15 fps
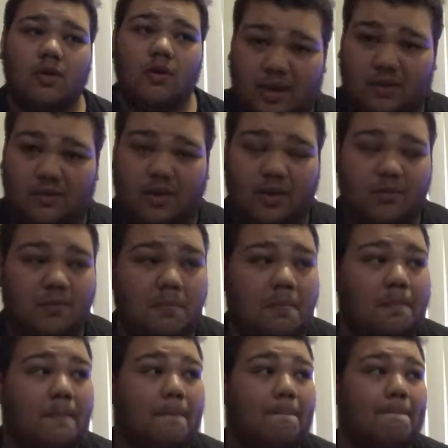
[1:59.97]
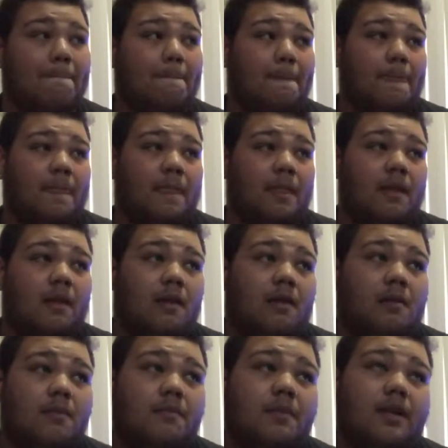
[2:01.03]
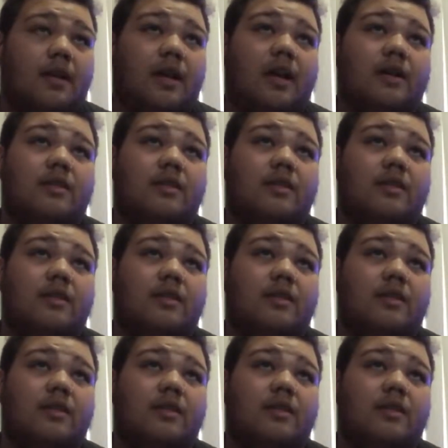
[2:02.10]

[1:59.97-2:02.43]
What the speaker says: I don't know. But